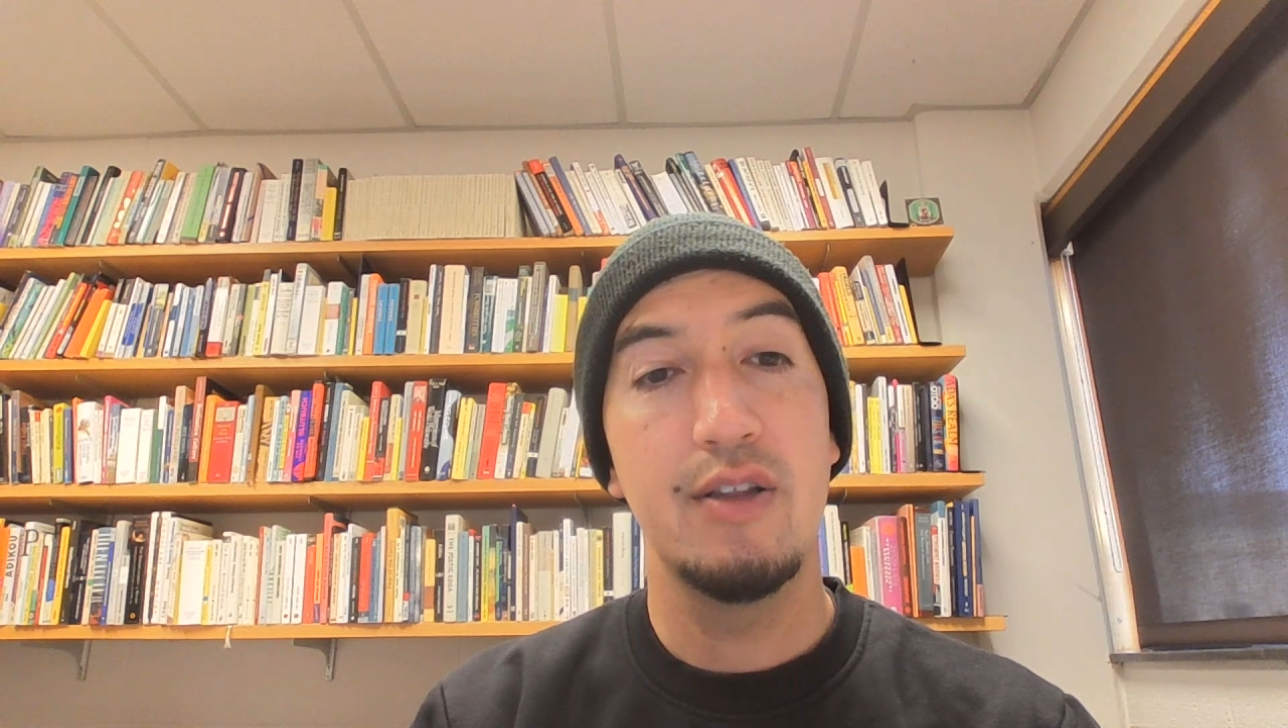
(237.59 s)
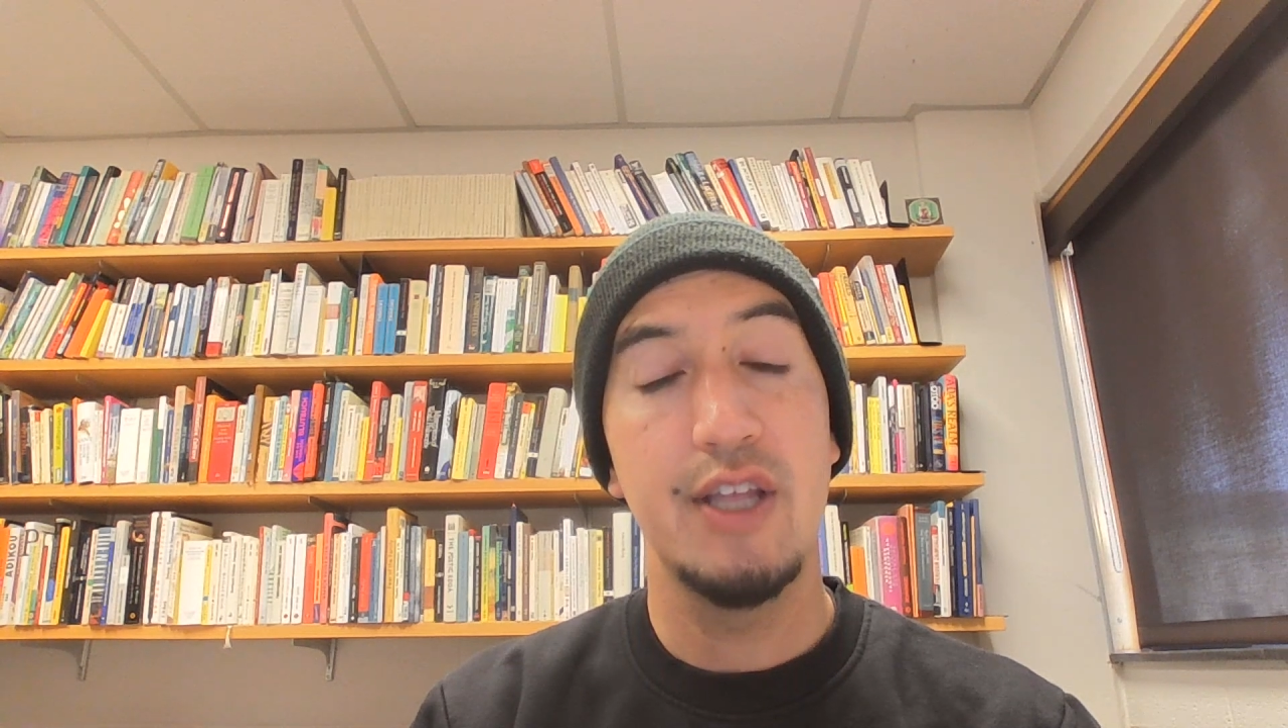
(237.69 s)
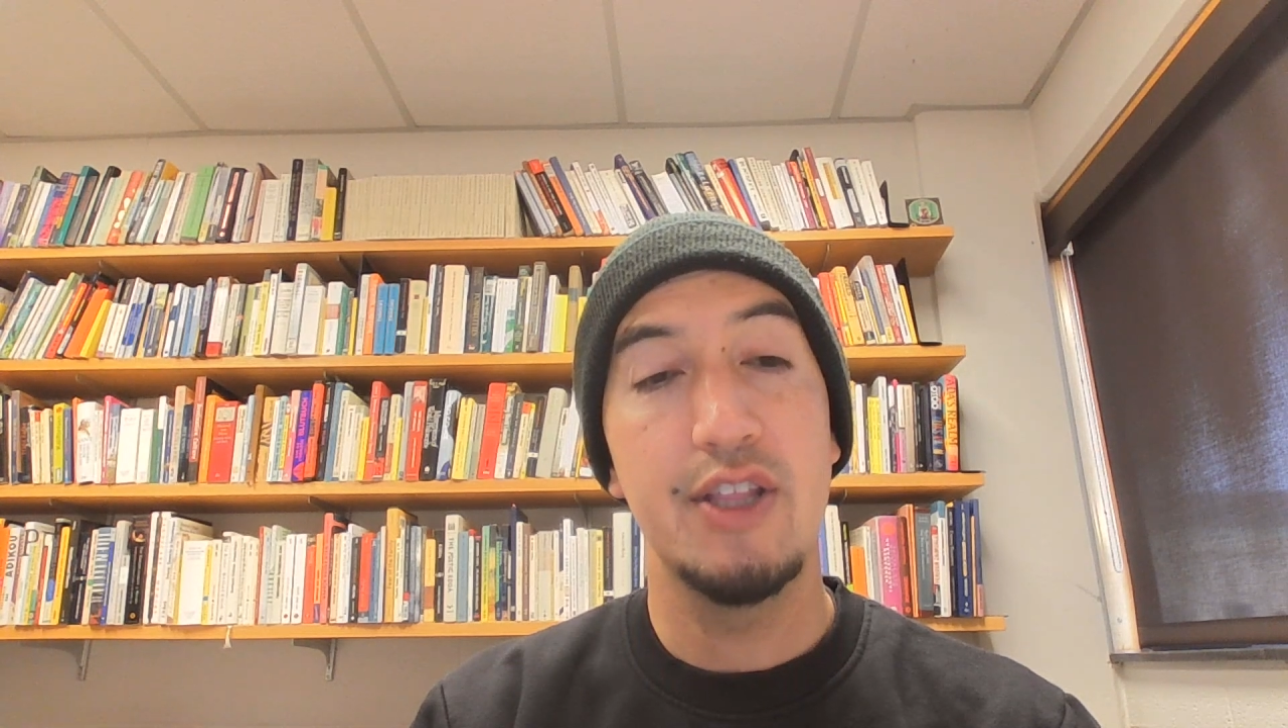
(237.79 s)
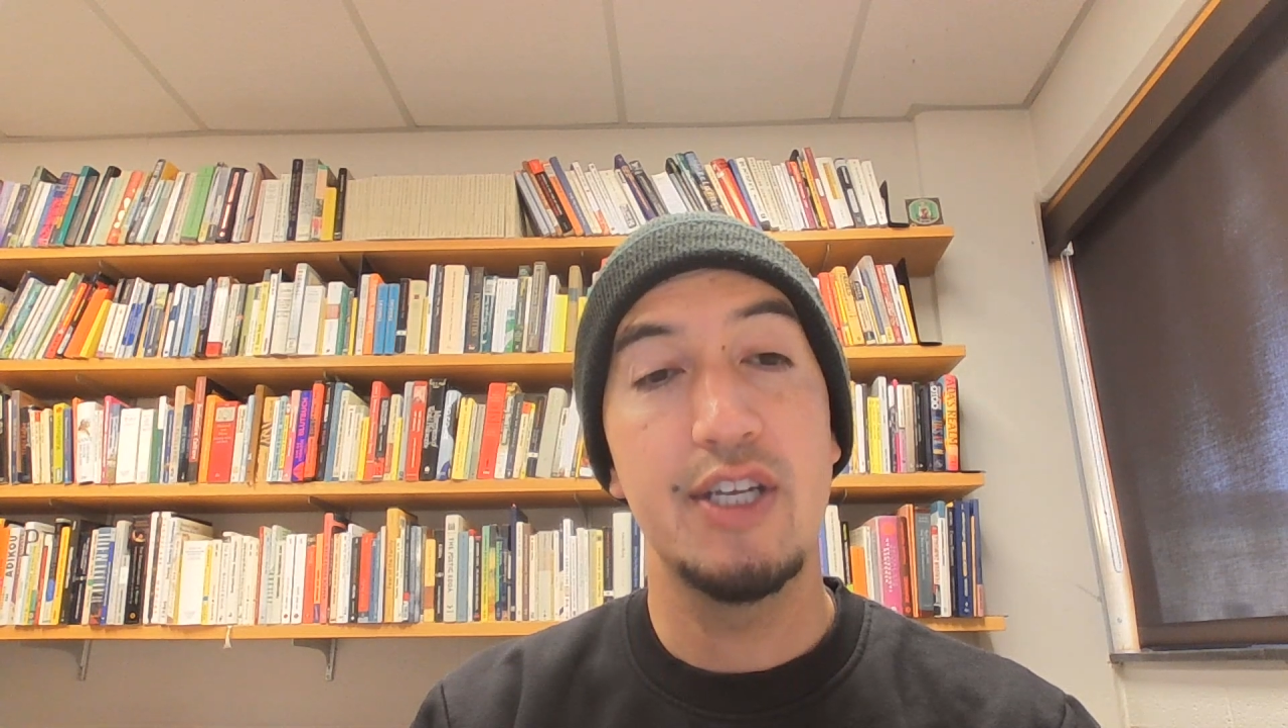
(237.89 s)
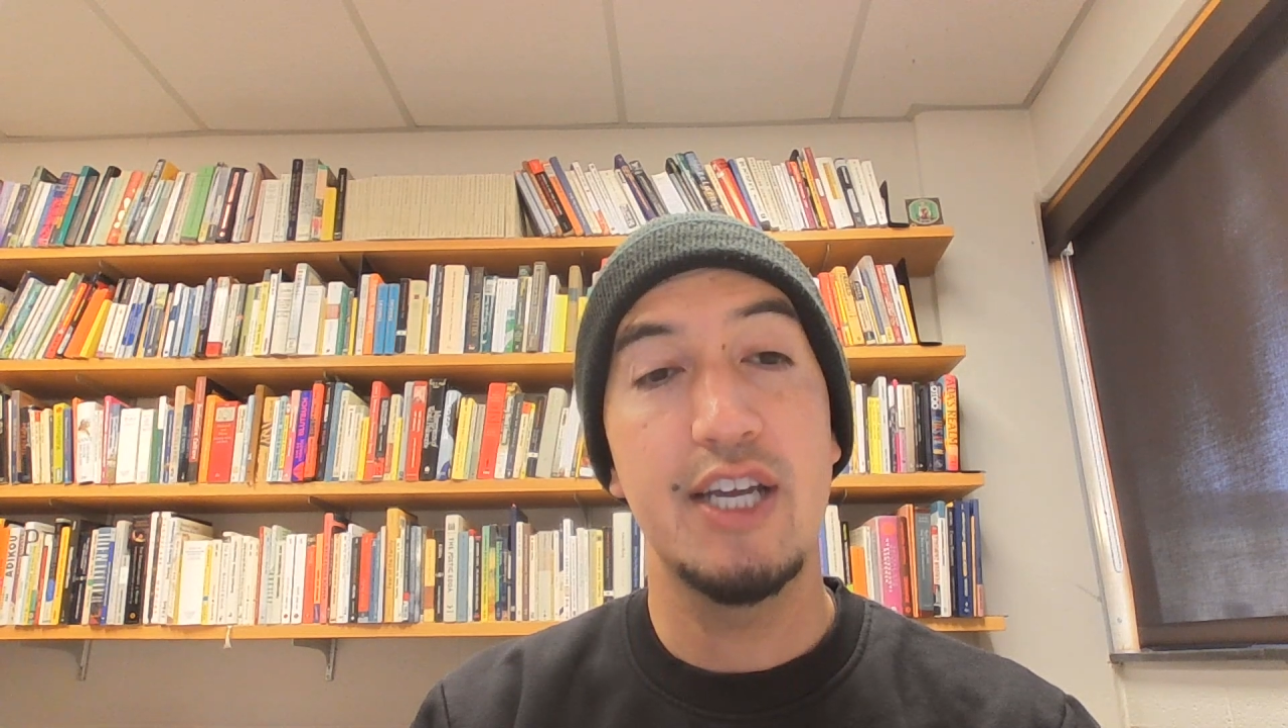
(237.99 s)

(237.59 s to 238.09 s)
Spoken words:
then the